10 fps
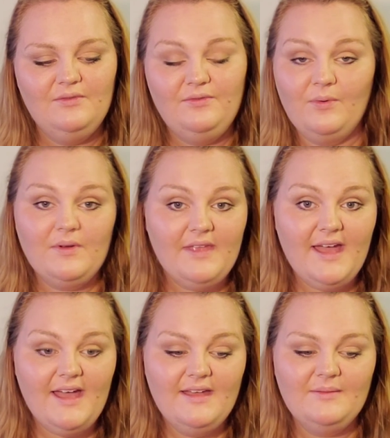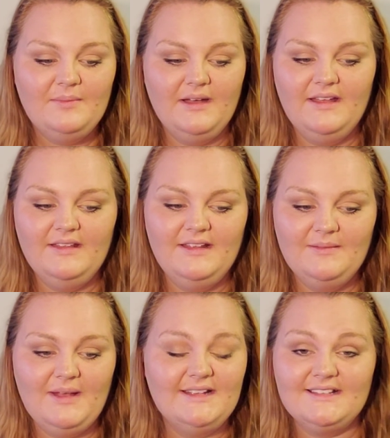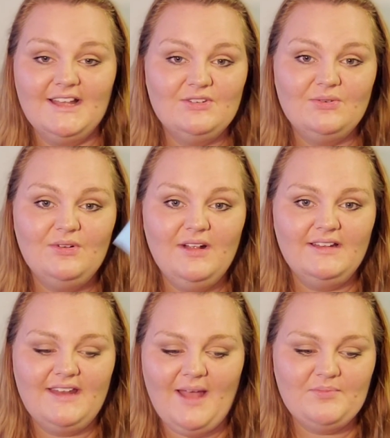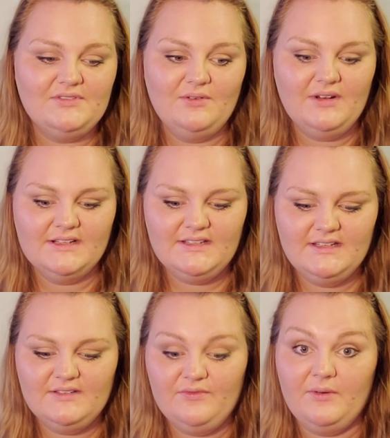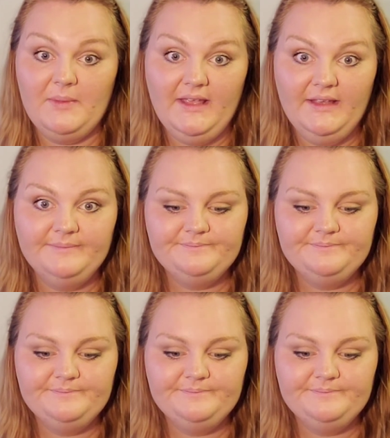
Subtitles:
for that, but in my schedule, naps don't exist for me.